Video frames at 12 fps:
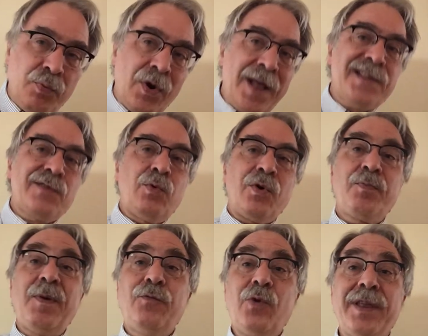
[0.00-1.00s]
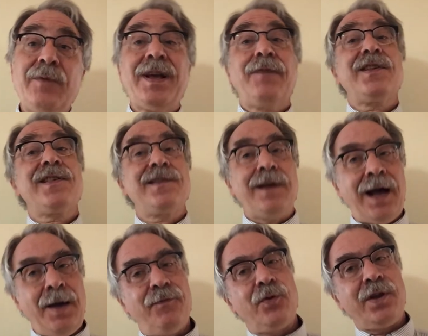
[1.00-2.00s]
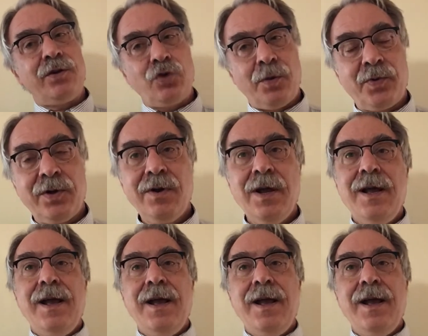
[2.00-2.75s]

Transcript: breath's worth before they would have to stop for the interpreter.